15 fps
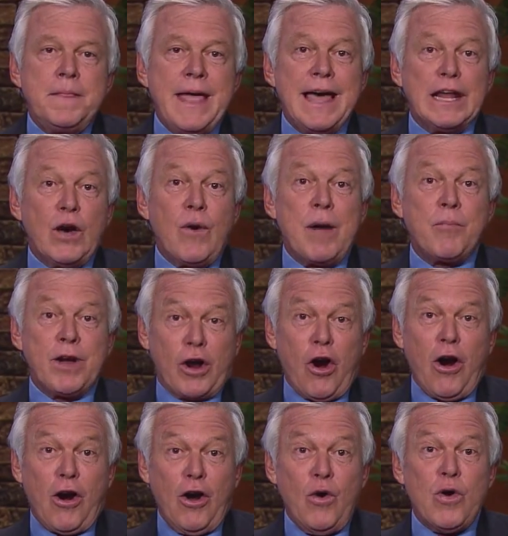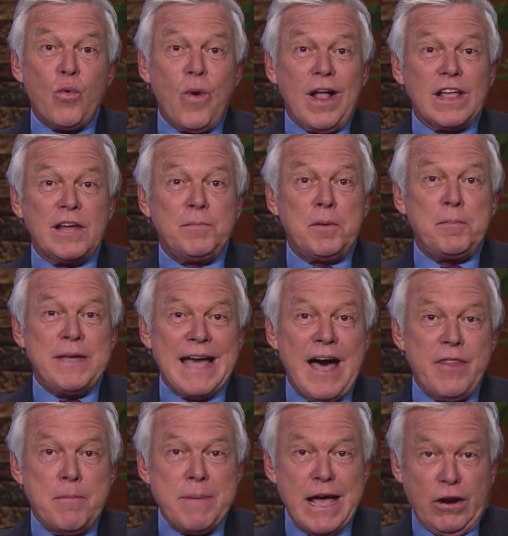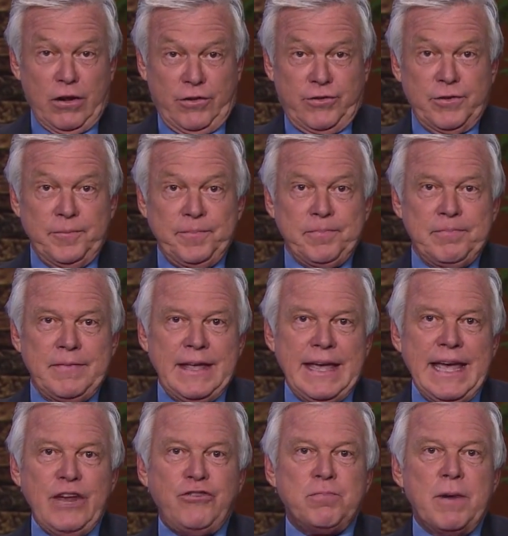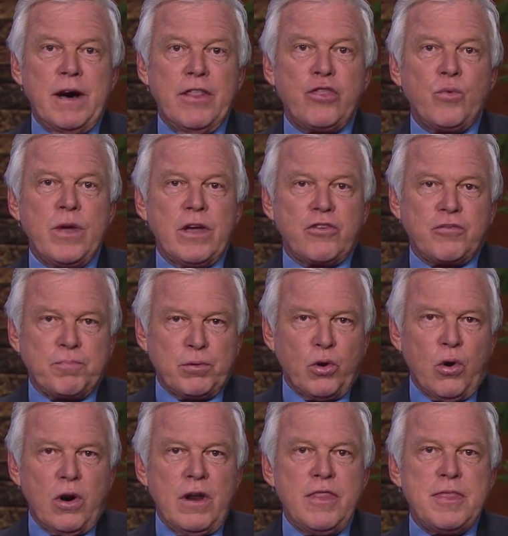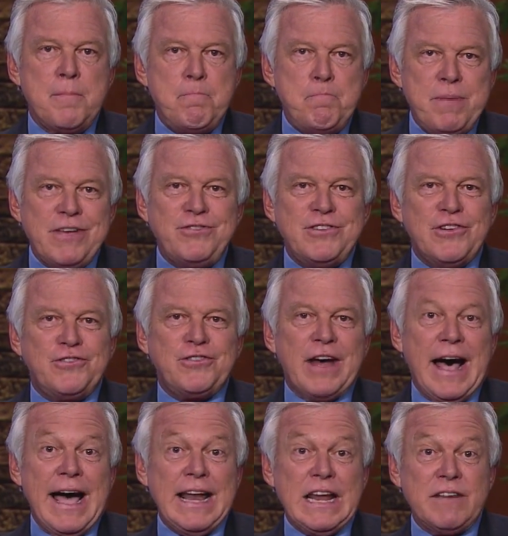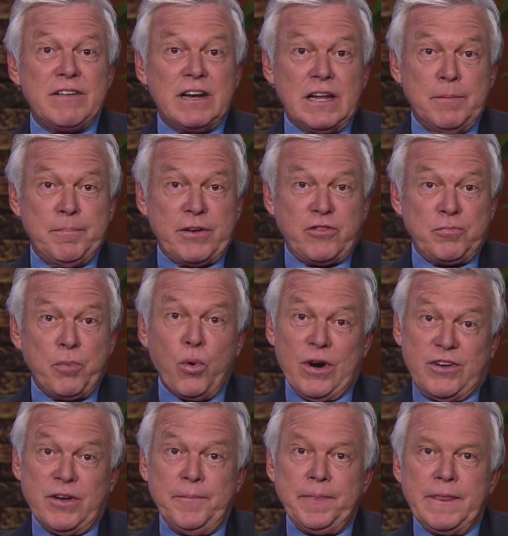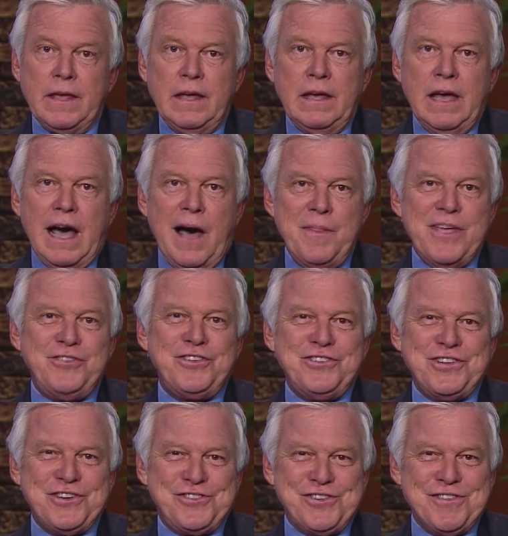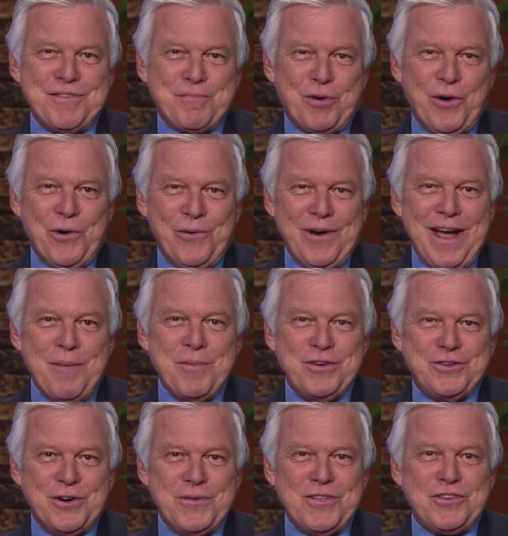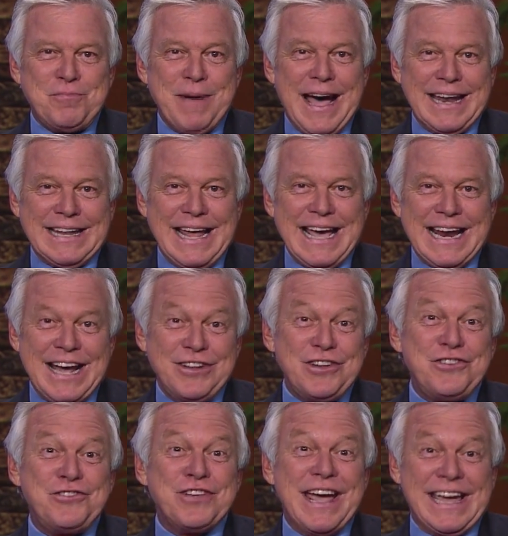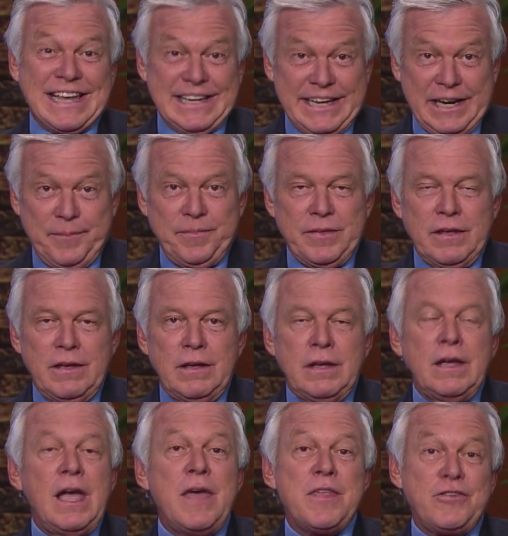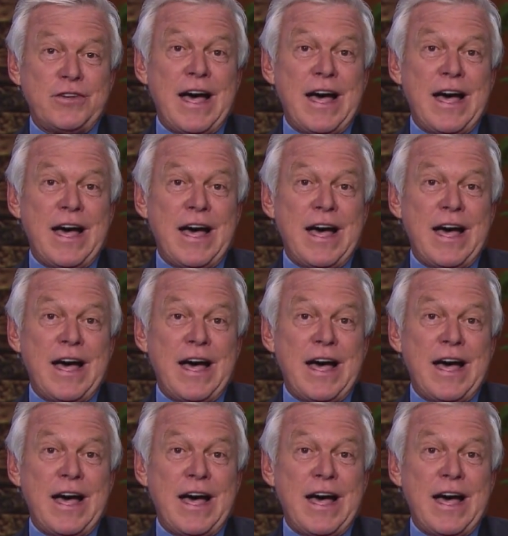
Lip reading: Hello, I'm Rick Horrow, and welcome to Beyond the Medals. Each month, we explore the business side of an Olympic sport. On this edition of the program, we turn the spotlight onto cycling. And the